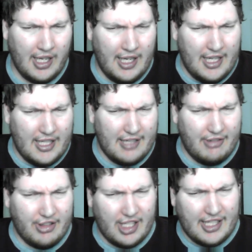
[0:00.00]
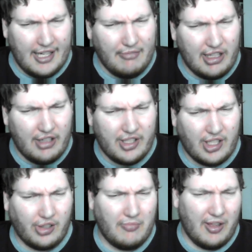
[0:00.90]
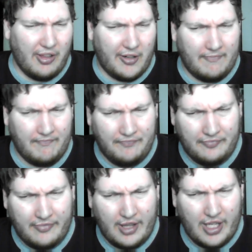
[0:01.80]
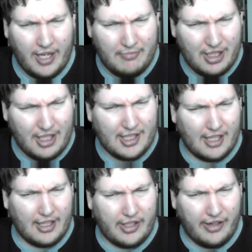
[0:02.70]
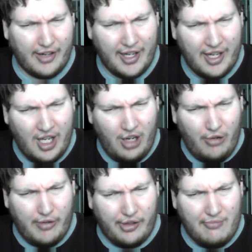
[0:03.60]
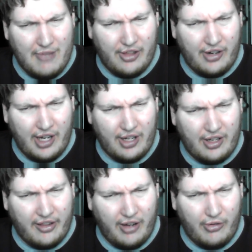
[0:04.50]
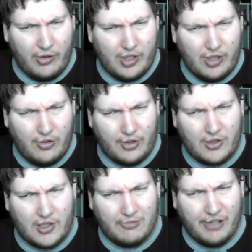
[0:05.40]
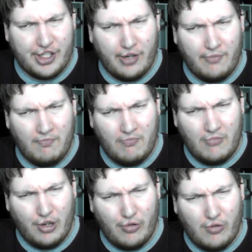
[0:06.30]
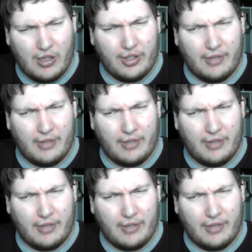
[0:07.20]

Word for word: She wears the same clothes as her mother. Teams solitary with her mother and other heroes. Original inspiration Quantum.